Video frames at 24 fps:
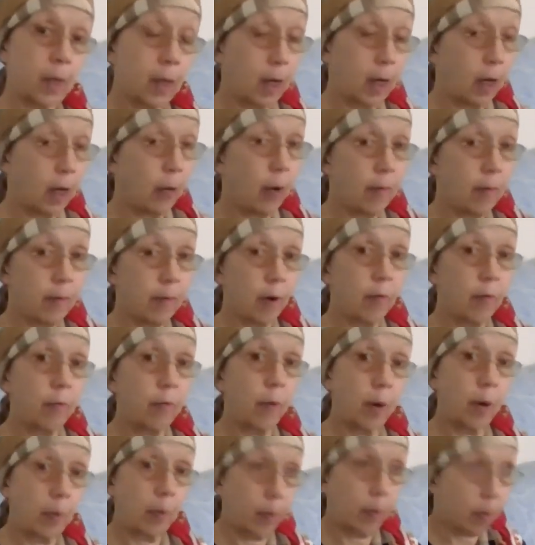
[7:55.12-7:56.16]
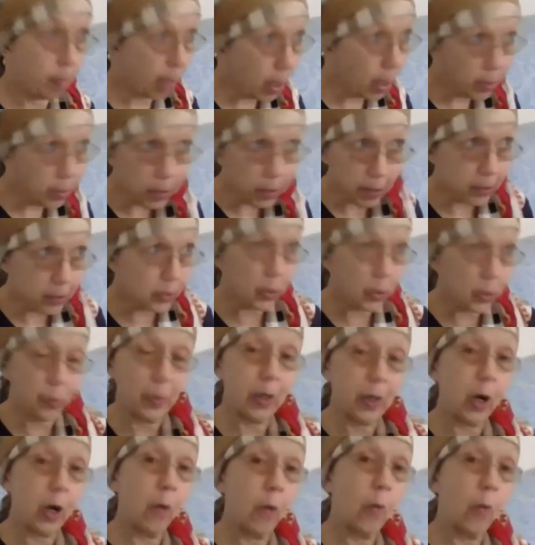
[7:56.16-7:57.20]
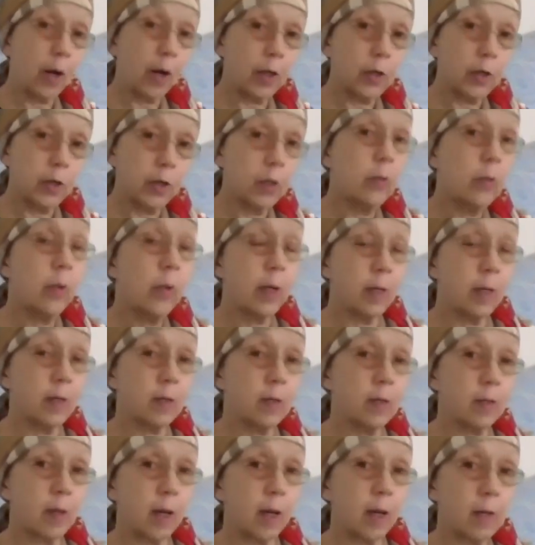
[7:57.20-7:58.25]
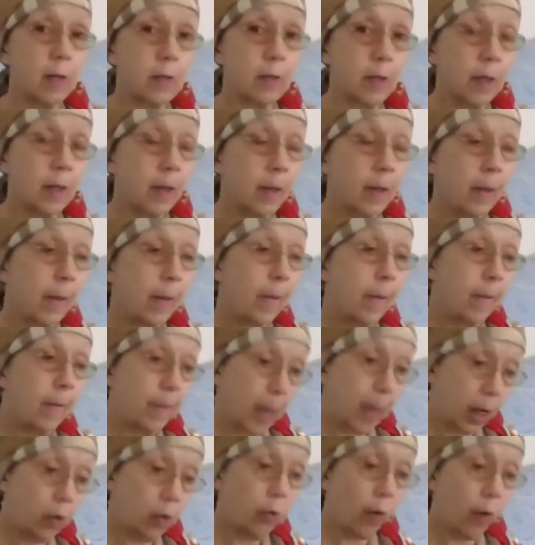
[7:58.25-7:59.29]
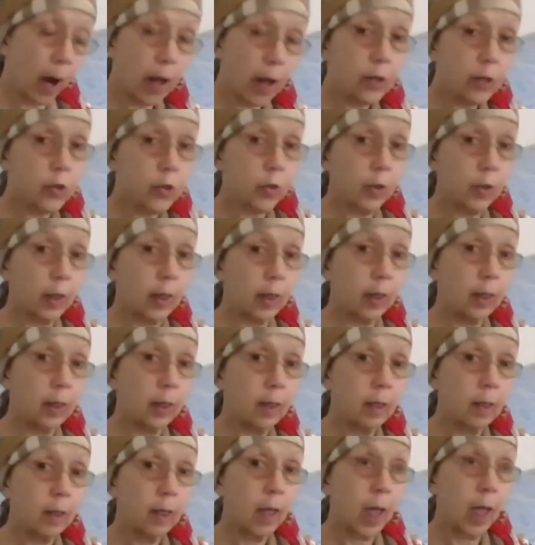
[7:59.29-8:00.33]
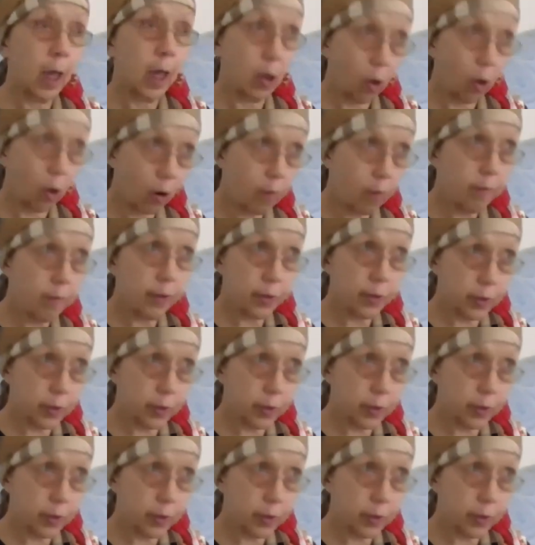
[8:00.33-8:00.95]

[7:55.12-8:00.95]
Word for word: However, if we're rebellious and we don't want to do what He says, then gradually and over